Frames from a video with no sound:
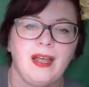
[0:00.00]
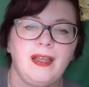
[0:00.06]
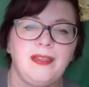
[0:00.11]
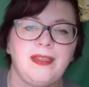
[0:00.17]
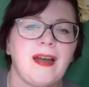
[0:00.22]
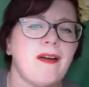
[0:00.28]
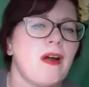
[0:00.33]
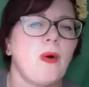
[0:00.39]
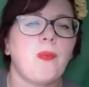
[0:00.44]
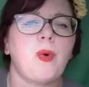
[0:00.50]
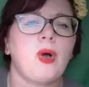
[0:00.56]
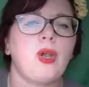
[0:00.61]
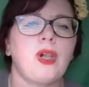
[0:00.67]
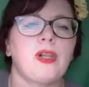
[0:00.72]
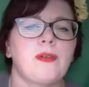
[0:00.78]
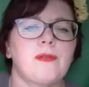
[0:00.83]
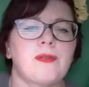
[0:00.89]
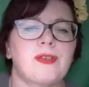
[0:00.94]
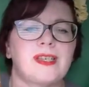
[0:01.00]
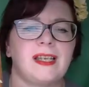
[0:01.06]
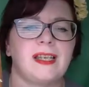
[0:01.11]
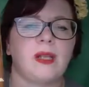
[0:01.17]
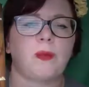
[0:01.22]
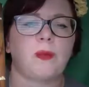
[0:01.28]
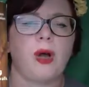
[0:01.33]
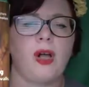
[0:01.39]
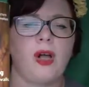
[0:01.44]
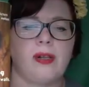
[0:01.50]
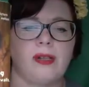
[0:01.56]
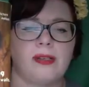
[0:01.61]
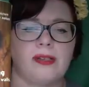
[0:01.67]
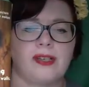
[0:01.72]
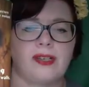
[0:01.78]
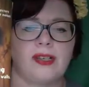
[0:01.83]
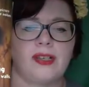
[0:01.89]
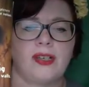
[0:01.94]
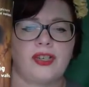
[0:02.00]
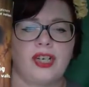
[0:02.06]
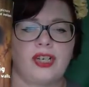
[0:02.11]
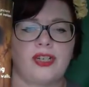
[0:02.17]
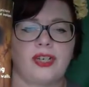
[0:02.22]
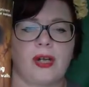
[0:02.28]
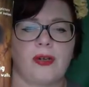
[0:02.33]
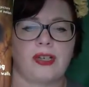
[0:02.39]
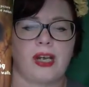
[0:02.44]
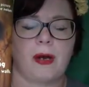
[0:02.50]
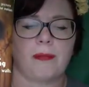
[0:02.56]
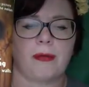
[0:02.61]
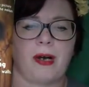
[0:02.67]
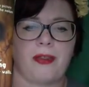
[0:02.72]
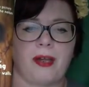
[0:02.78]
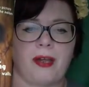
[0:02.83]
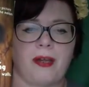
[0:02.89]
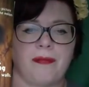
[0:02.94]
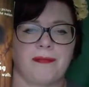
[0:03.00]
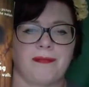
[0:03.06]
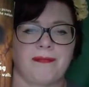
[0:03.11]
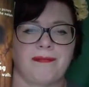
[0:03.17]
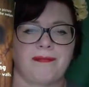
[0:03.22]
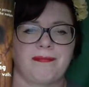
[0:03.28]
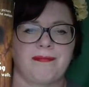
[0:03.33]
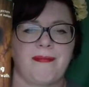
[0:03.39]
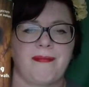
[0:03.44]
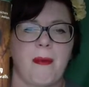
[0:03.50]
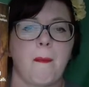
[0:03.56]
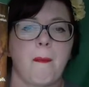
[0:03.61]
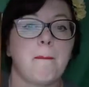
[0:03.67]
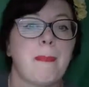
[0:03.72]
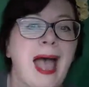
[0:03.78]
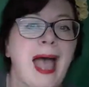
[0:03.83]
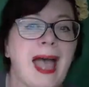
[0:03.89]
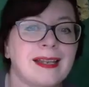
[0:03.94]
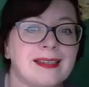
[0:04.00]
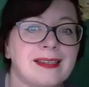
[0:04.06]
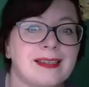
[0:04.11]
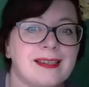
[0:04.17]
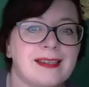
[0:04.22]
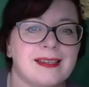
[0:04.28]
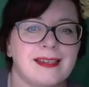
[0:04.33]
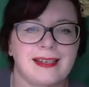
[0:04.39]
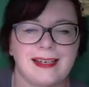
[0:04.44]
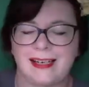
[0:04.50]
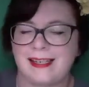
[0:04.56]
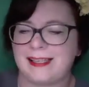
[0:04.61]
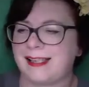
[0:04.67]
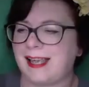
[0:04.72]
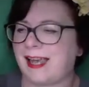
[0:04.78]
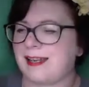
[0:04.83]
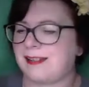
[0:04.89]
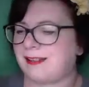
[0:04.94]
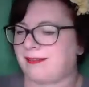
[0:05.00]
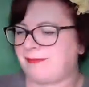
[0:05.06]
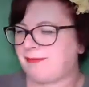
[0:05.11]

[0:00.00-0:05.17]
There are wolves in the walls, she told her brother. Bats, he said.